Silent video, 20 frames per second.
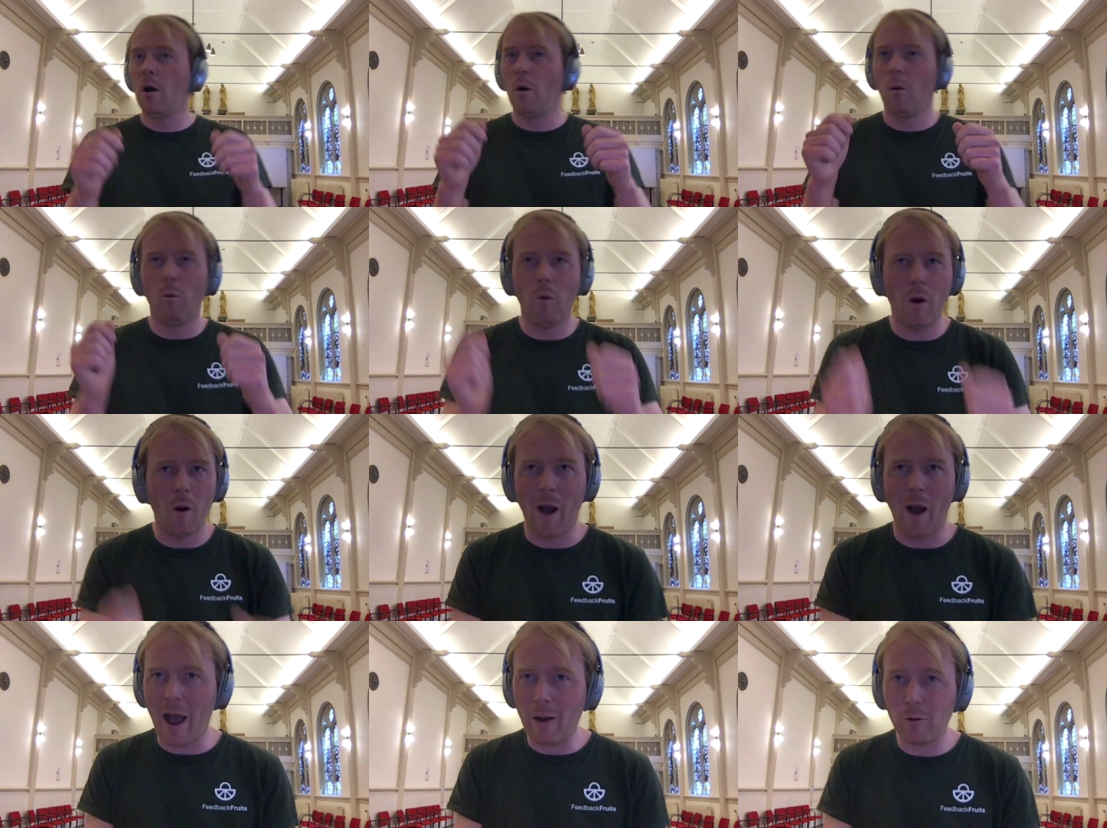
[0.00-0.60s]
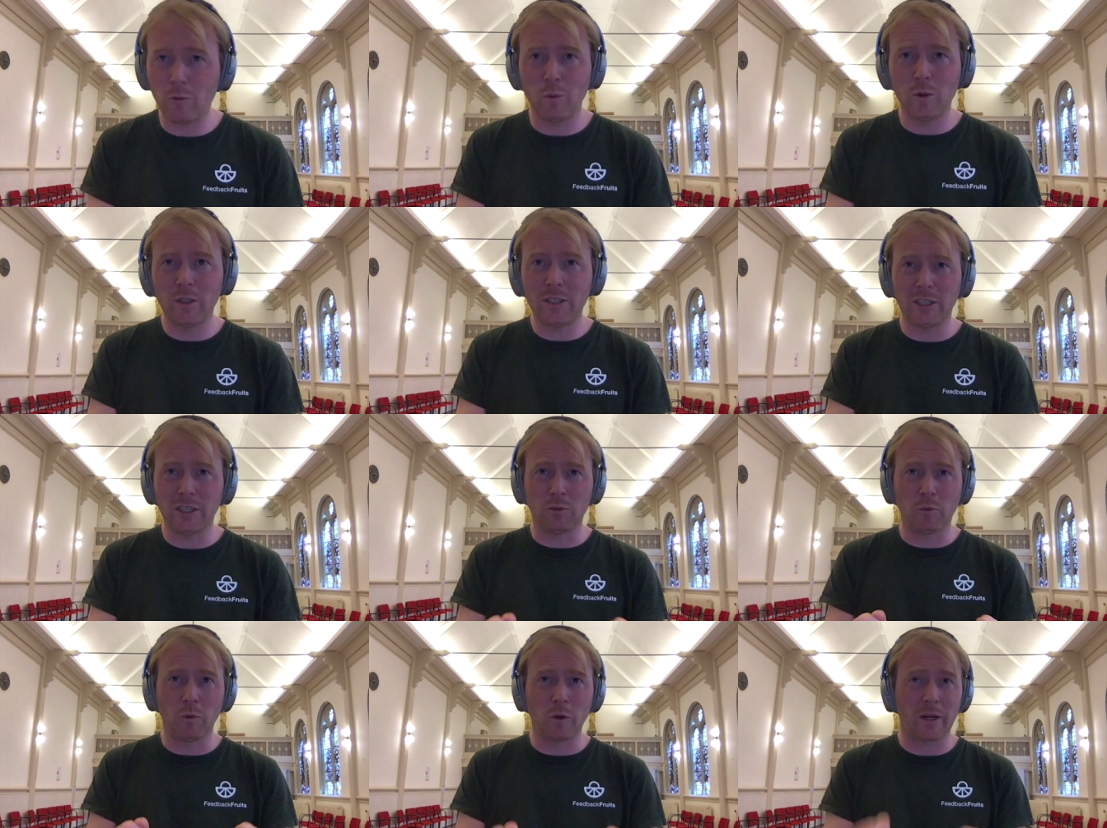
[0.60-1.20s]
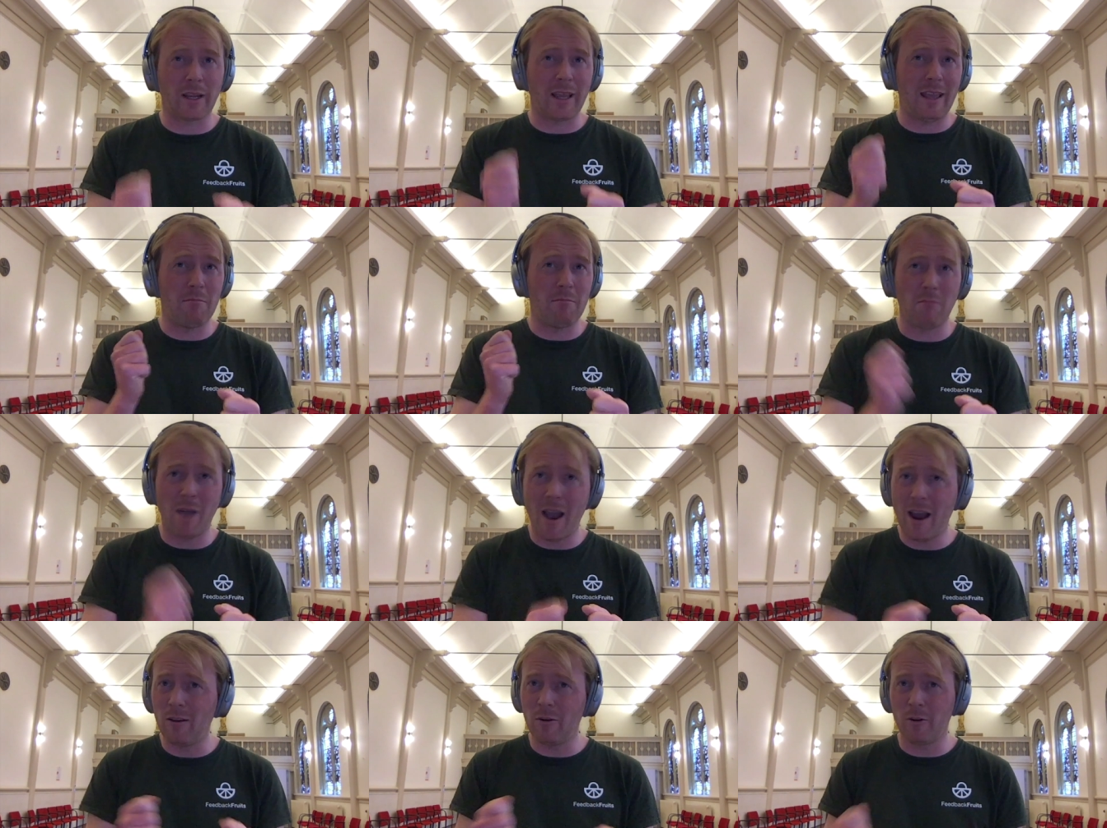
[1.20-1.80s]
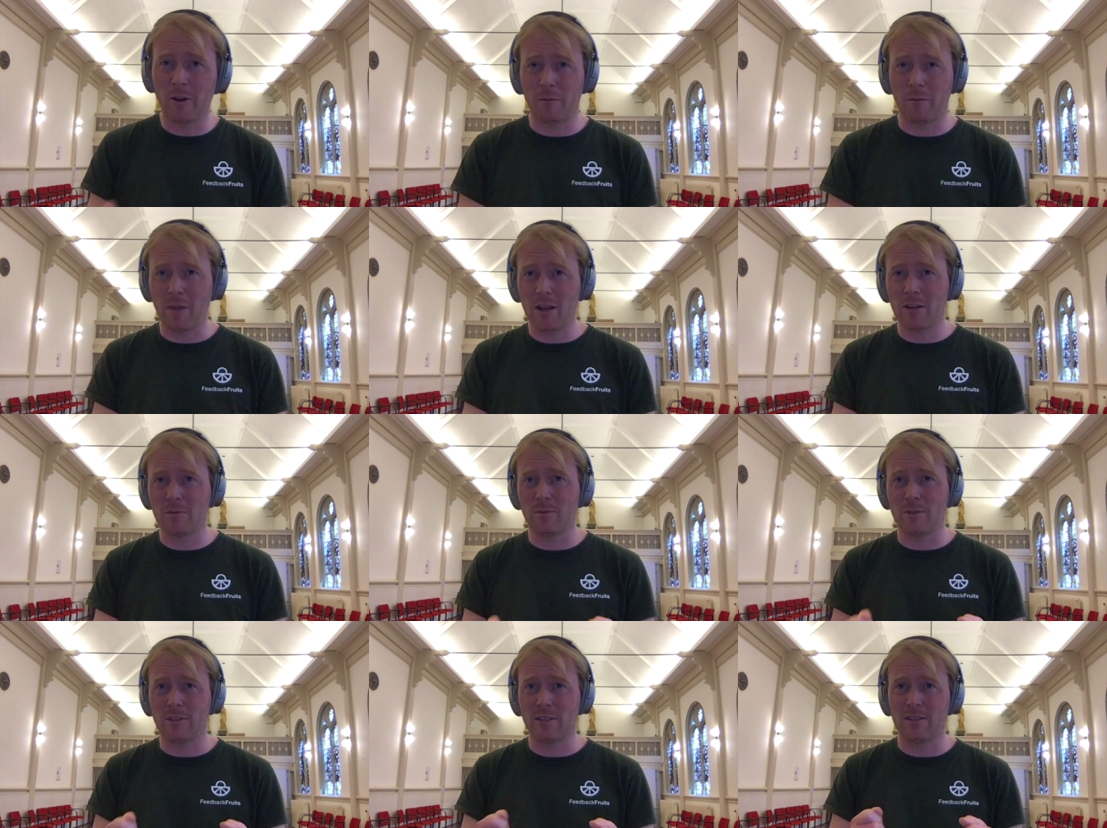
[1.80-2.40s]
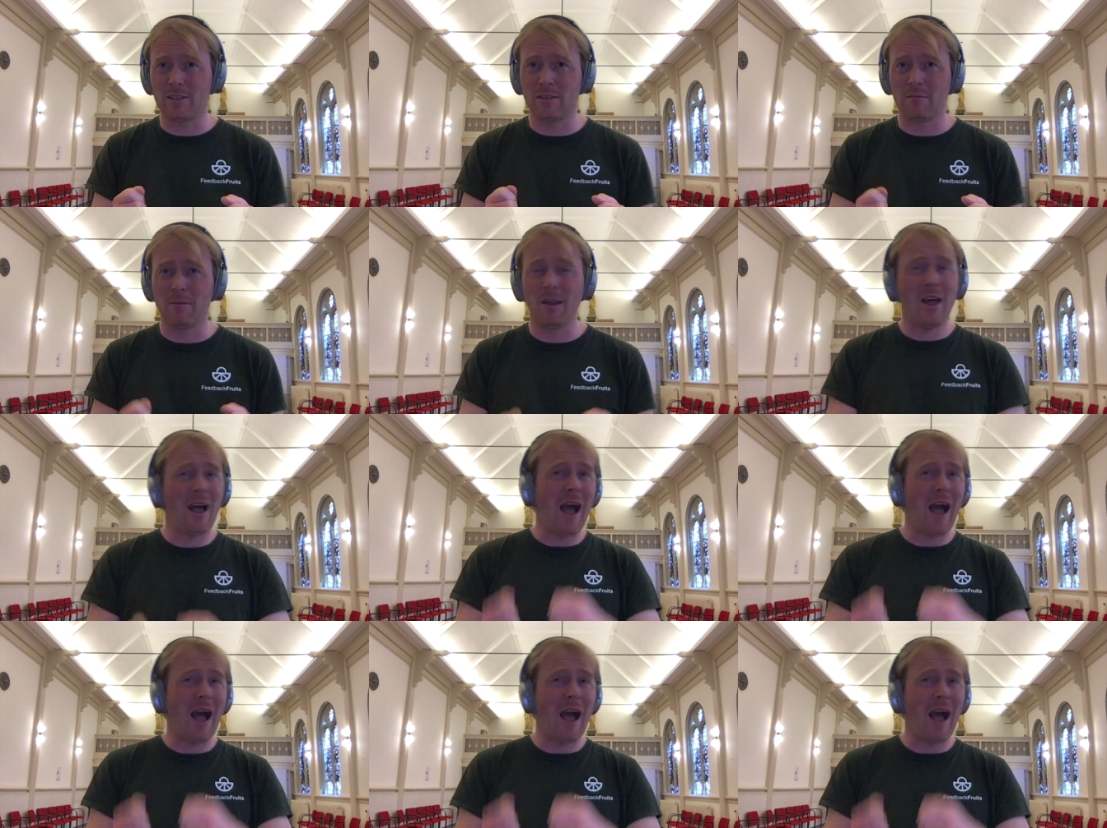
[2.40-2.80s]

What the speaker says: whoa, how would this work in my learning management system?